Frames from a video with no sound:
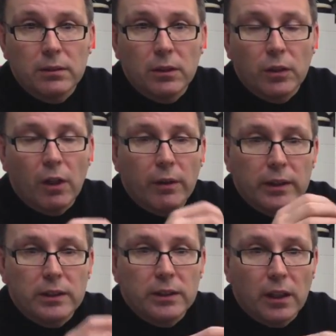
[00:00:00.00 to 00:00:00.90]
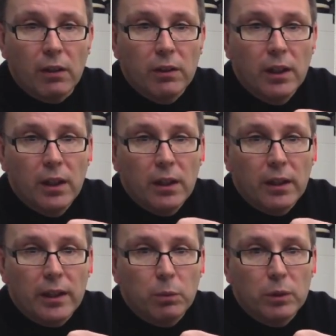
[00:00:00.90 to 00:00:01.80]
although it's
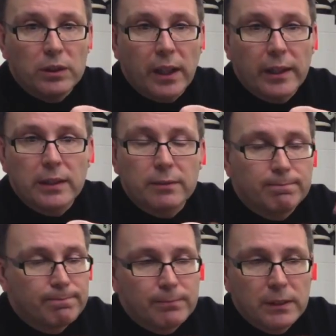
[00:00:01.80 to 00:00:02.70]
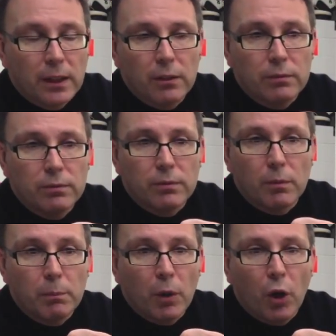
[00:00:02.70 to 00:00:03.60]
it wouldn't say it's
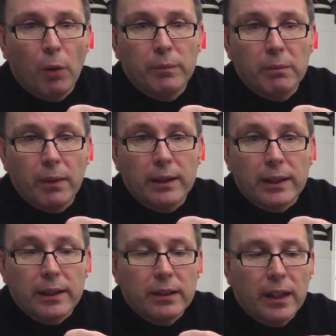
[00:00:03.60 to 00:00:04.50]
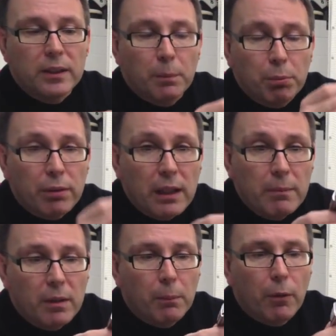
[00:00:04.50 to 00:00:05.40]
hom the money. It's a
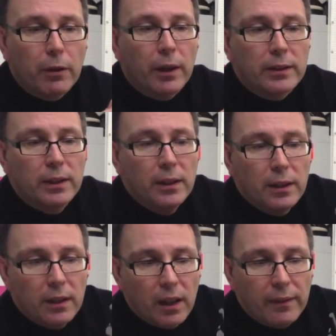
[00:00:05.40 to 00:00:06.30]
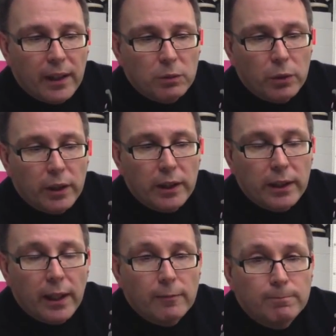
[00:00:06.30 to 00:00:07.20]
premium product, and that's what you're going
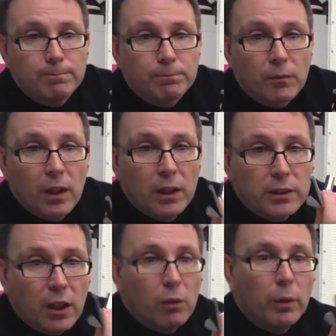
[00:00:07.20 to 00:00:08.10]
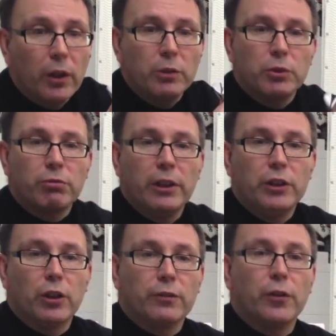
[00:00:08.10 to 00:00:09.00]
to get. So we'll do some
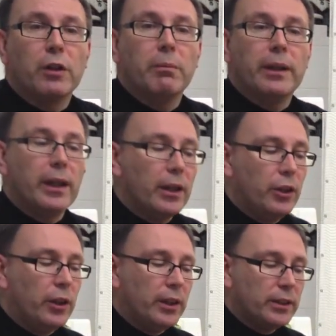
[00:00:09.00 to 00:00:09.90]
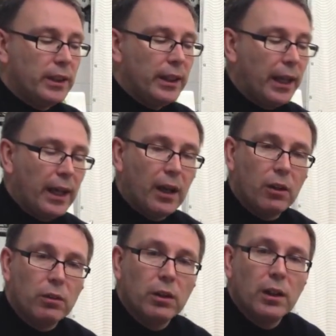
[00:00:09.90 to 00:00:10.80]
screenshots for you in a minute, and you can see
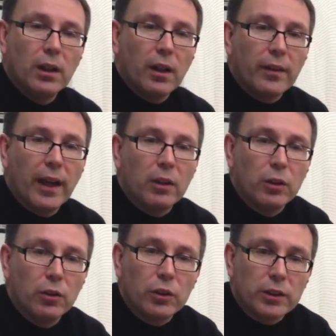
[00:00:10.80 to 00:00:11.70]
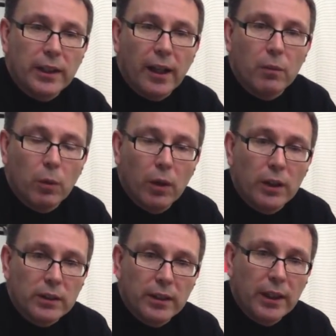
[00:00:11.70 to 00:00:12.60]
how that looks and how it
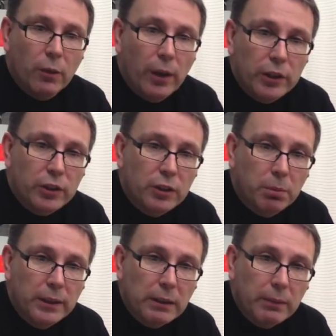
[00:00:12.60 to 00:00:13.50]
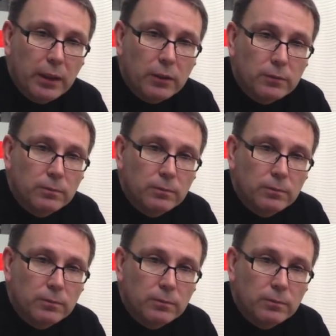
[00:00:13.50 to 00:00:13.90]
works. And any questions, please let me know.